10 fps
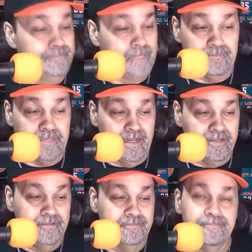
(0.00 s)
I'm
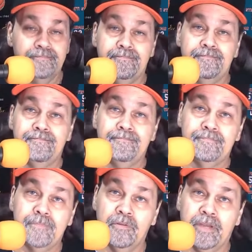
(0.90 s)
telling you.
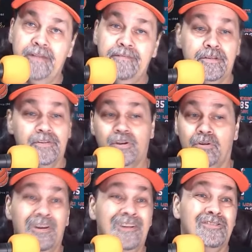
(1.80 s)
Okay?
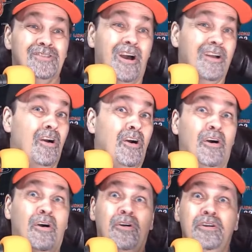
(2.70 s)
So talk
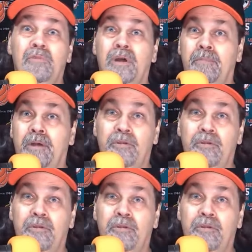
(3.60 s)
all you want about